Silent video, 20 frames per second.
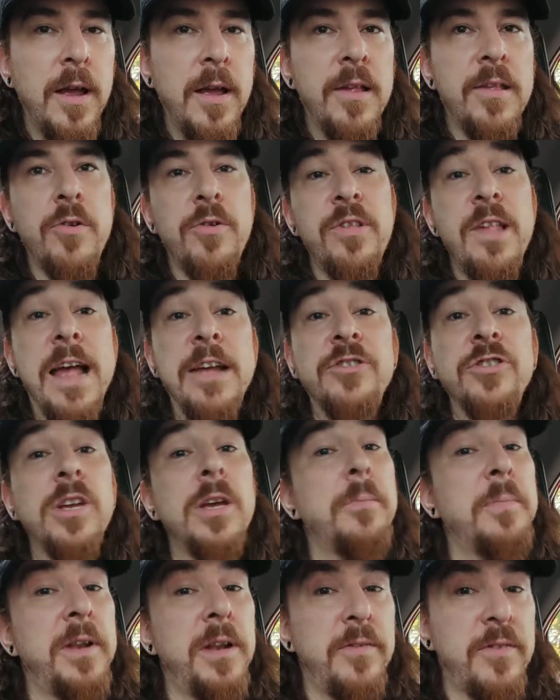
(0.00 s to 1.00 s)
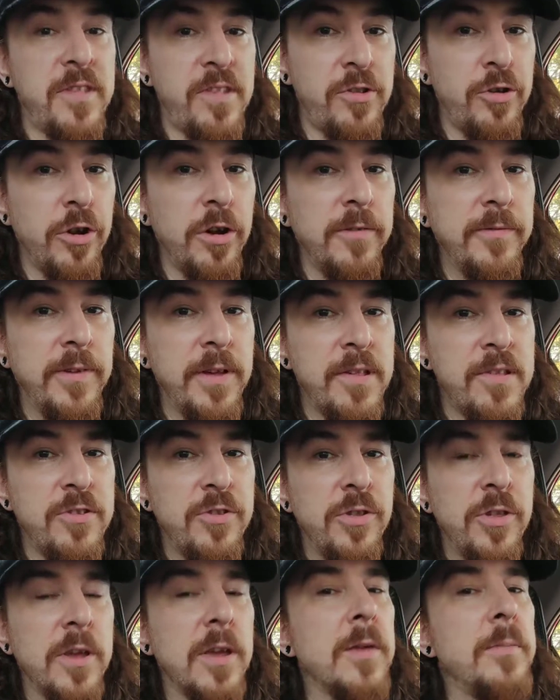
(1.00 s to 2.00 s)
So it's actually a bit of a service
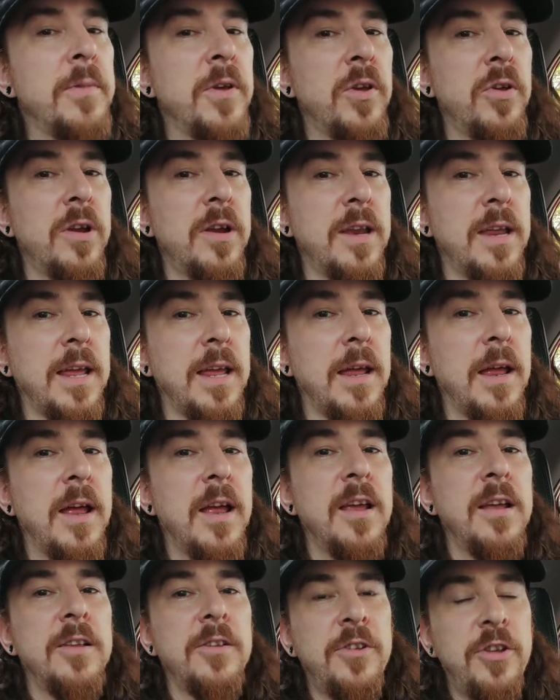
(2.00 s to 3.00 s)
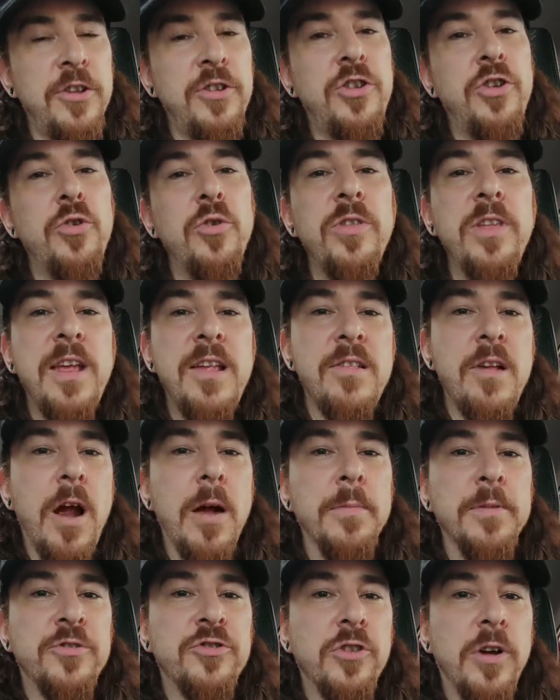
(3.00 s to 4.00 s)
to the community to do these
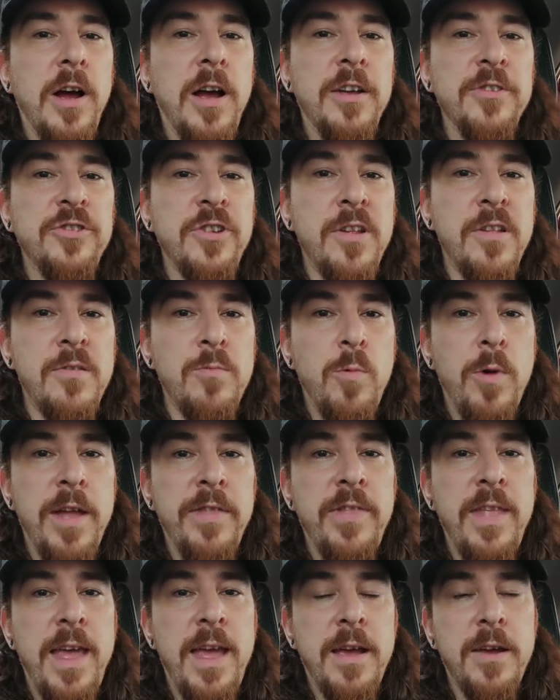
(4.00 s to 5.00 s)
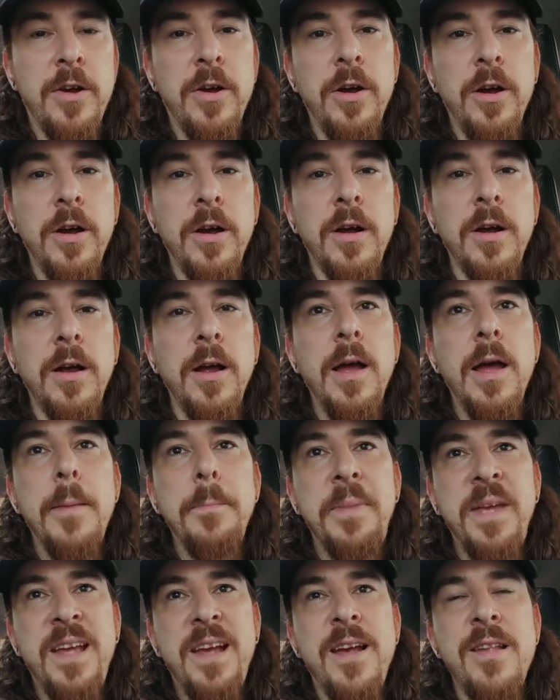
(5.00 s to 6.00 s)
arbitrages when they occur,
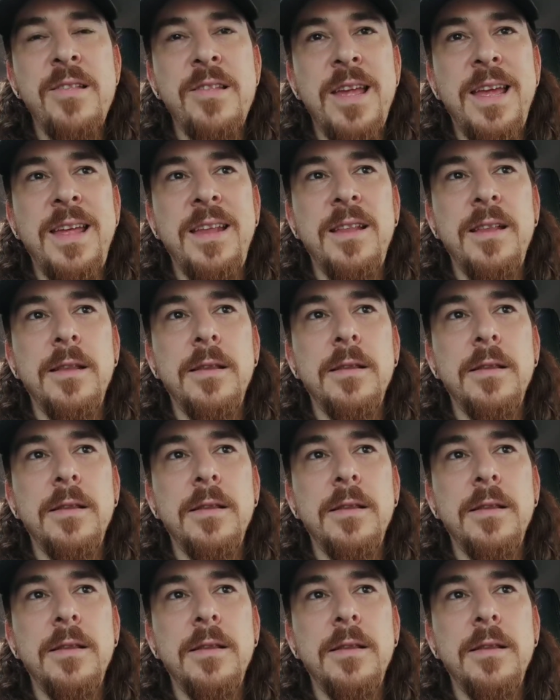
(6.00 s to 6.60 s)
because it